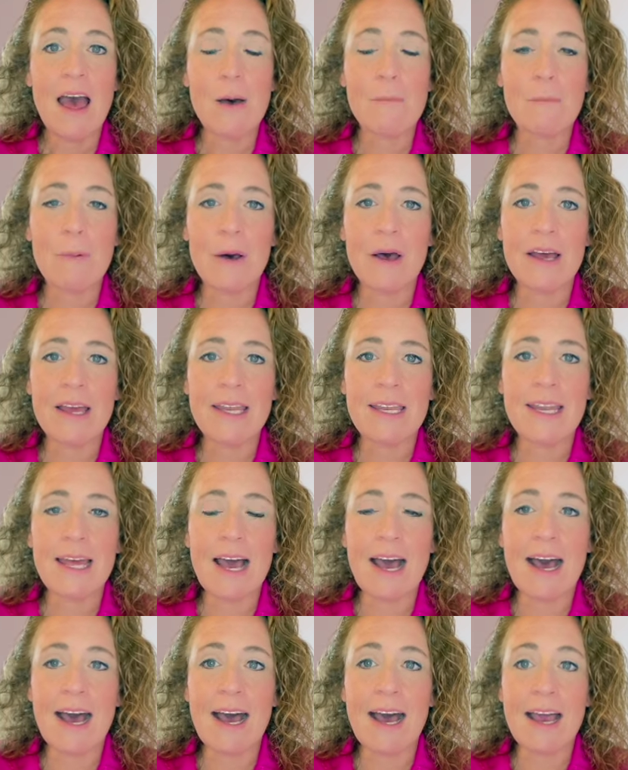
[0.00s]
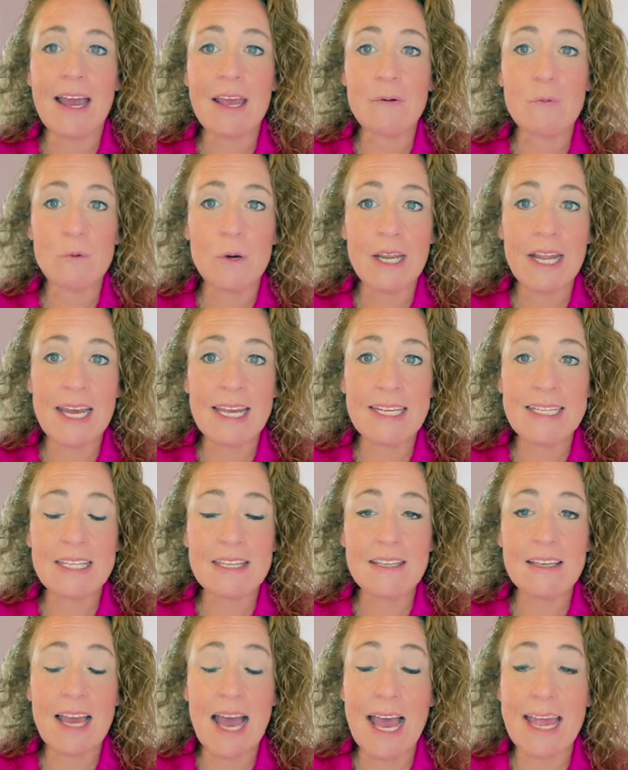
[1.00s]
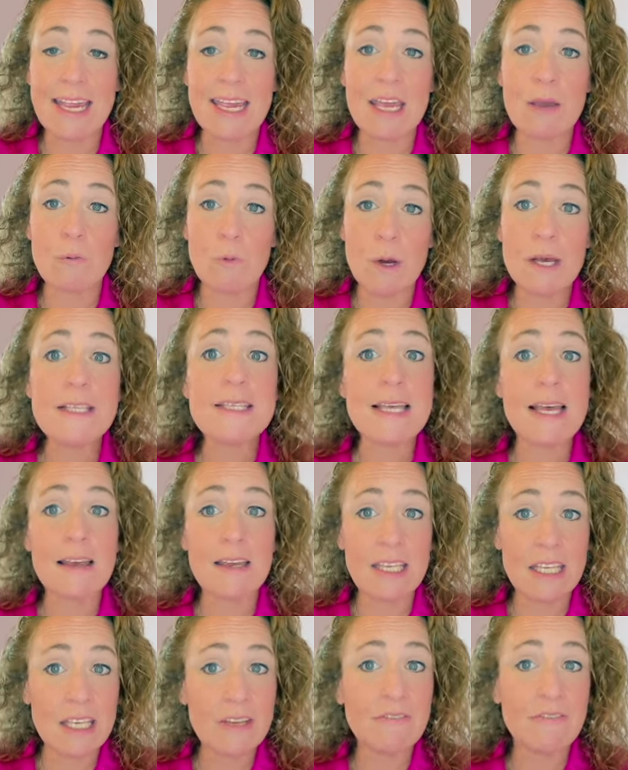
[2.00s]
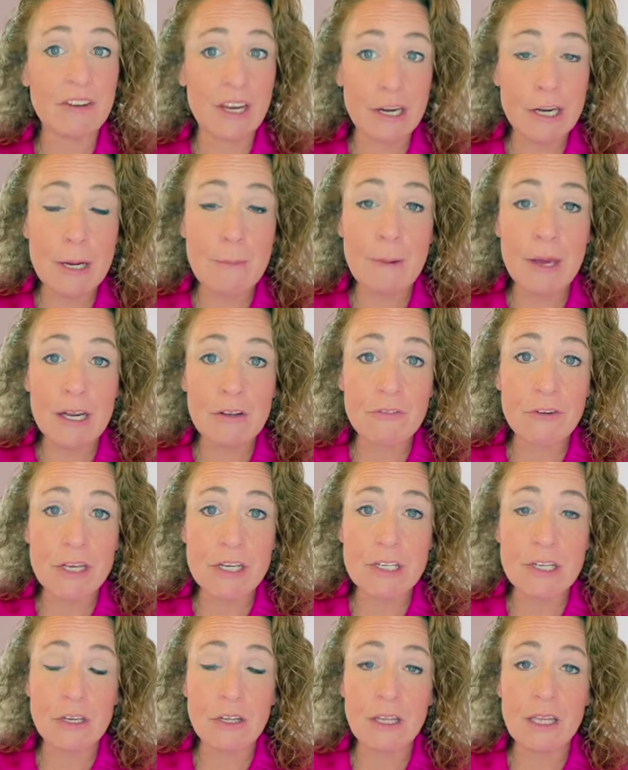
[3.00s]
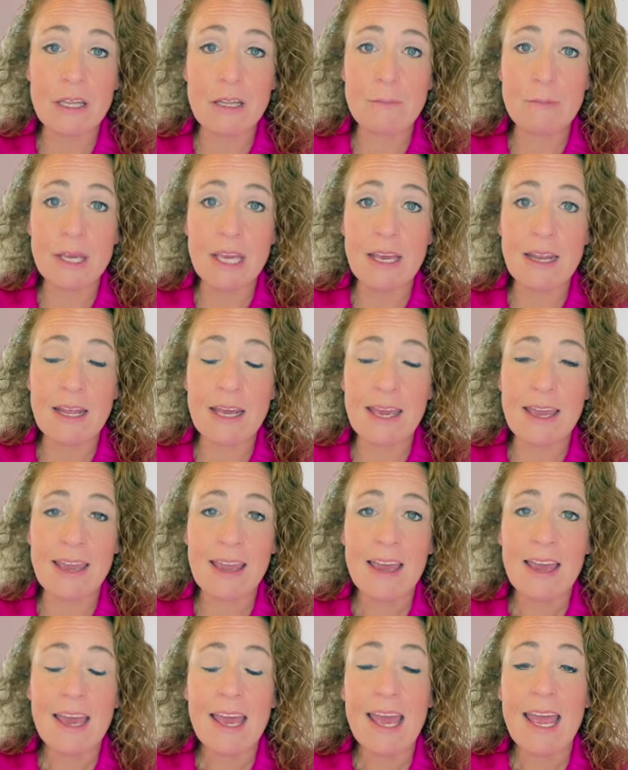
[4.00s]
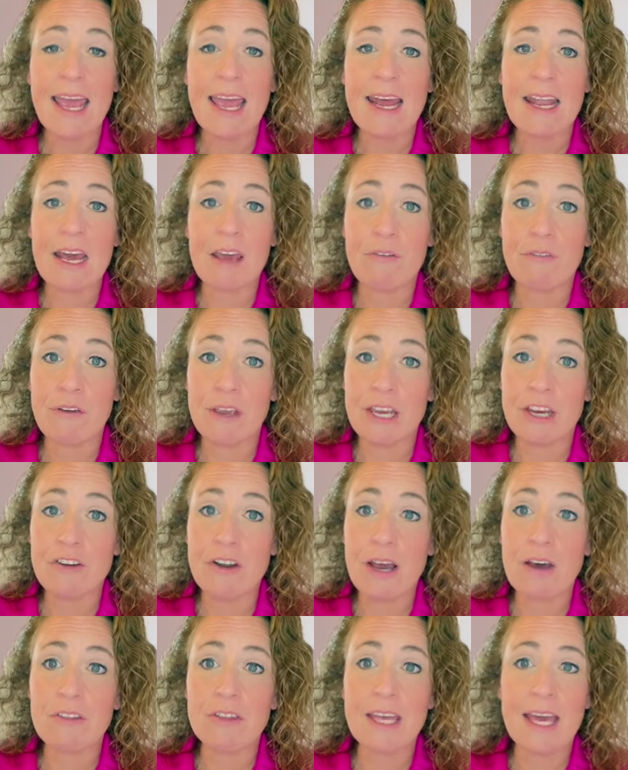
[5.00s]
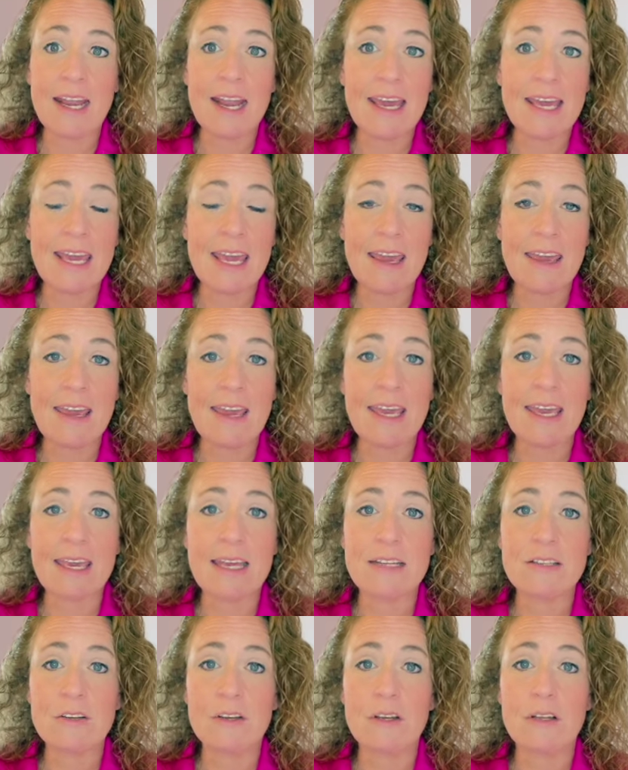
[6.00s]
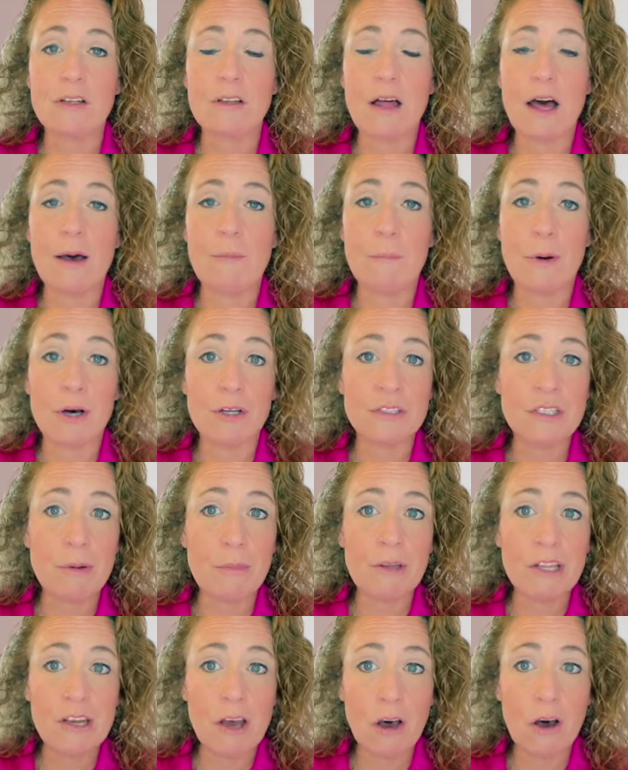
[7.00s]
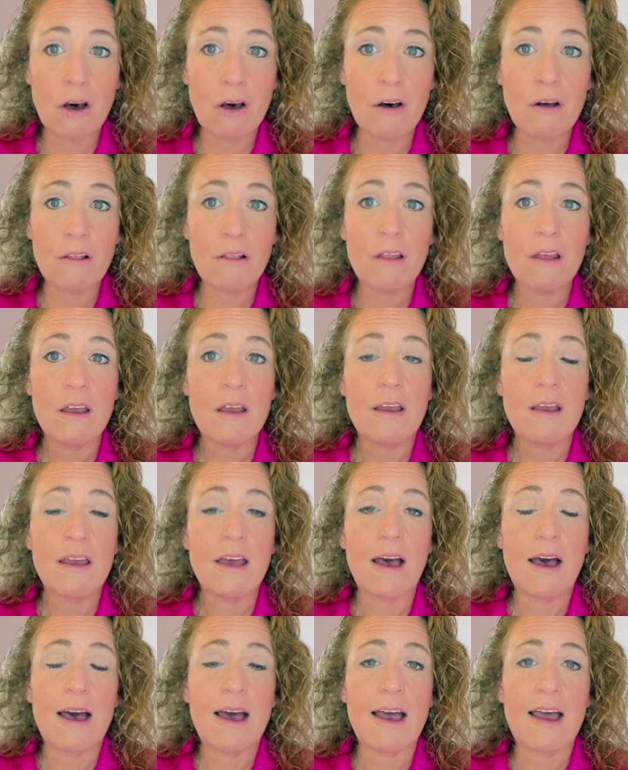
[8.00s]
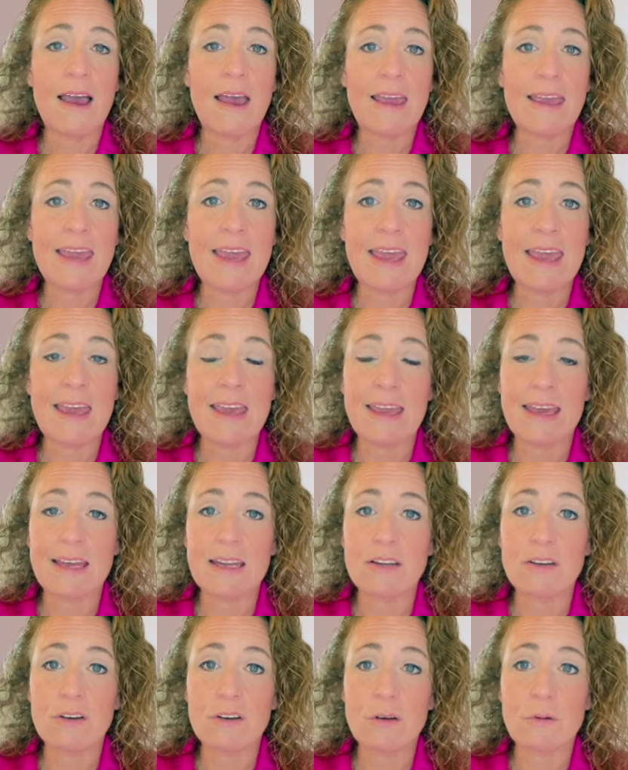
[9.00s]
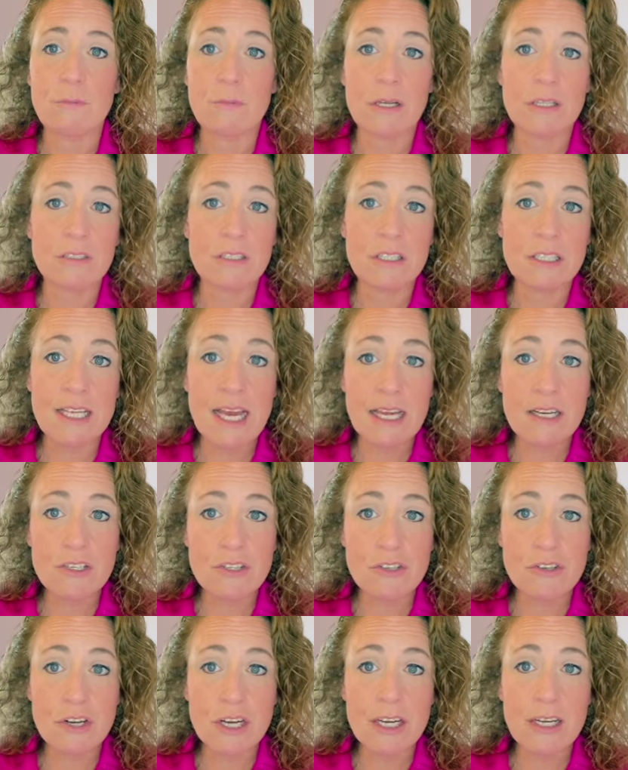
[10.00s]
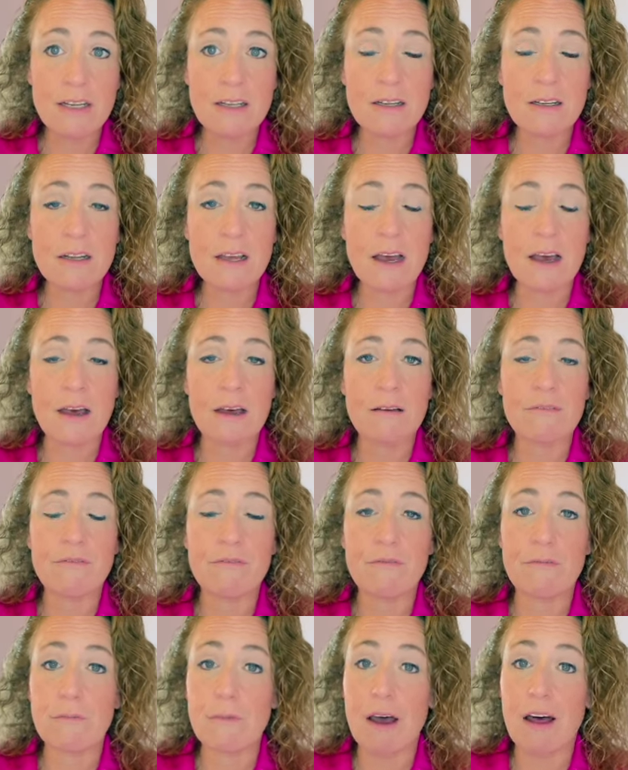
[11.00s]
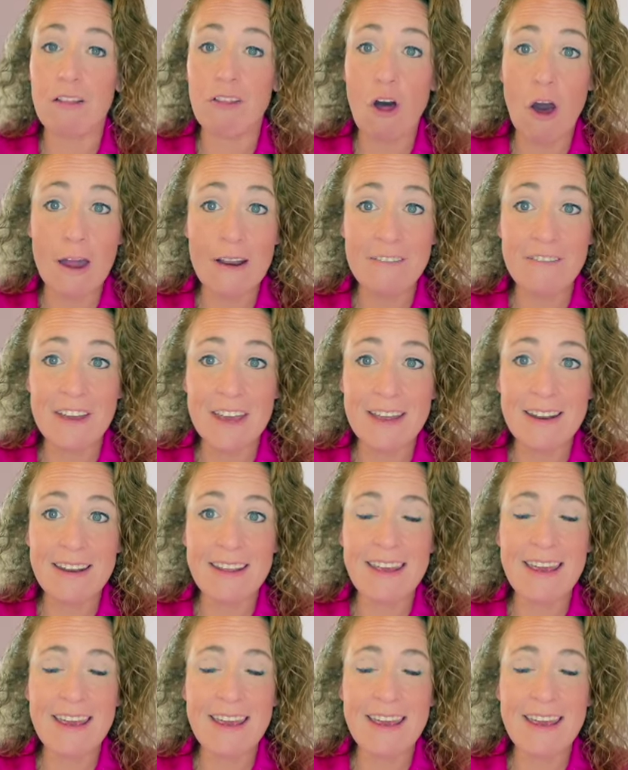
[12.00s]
But it was very beneficial in the beginning, and I figured out that I can't handle maltitol I can't handle maltodextrin, a lot of it.